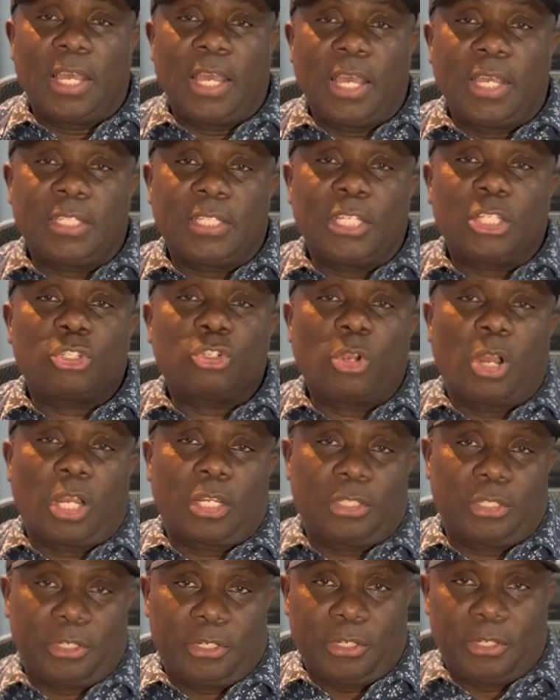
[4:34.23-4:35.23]
as a
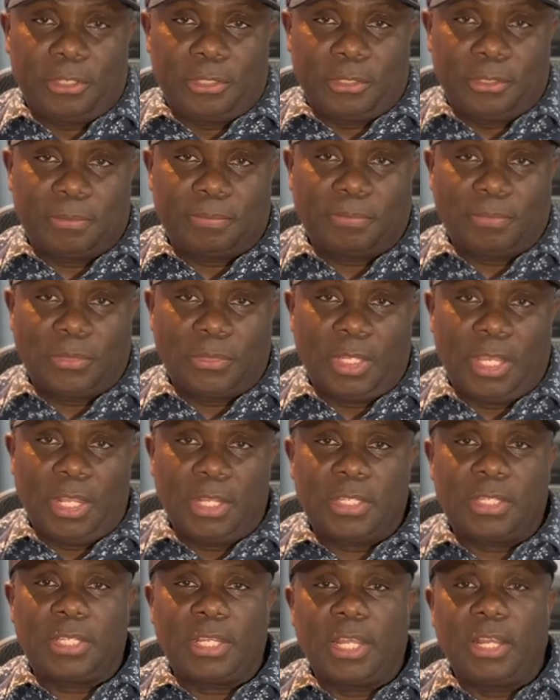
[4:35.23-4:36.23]
tractor
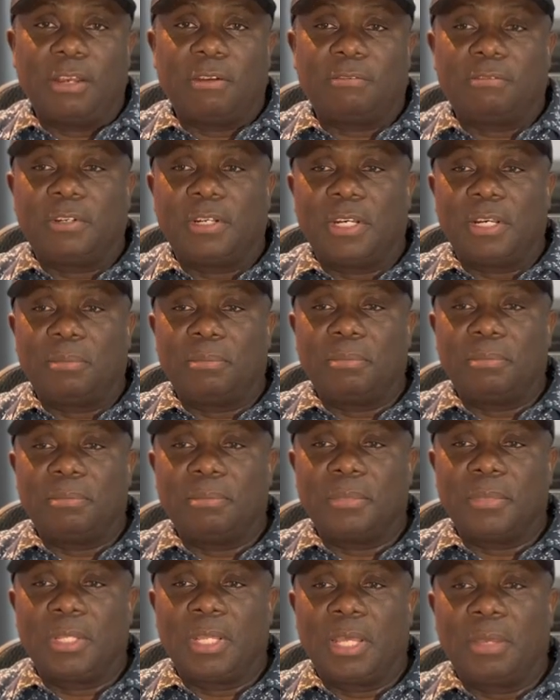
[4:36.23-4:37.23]
instead of
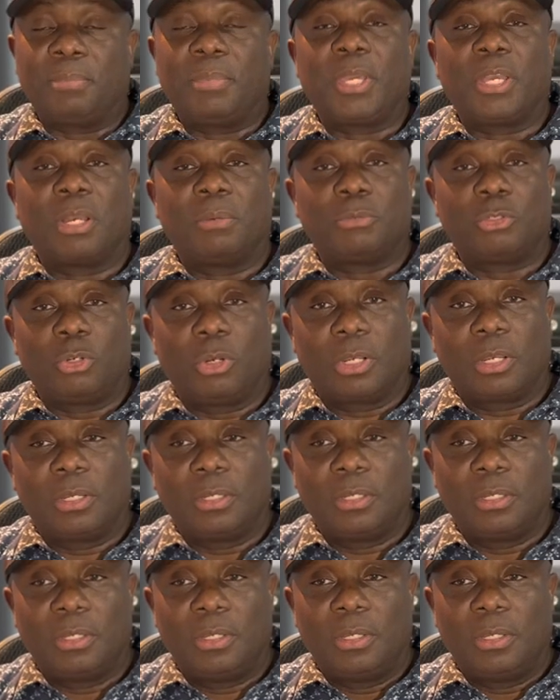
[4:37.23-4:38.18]
um, a pickup truck.